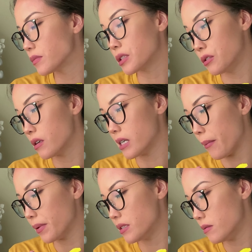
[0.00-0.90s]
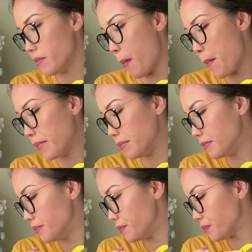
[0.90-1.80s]
Can you get down, please?
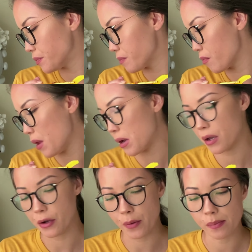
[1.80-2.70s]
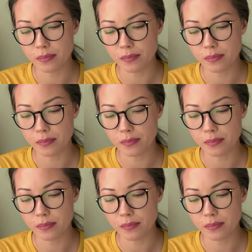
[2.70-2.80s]
Thank you.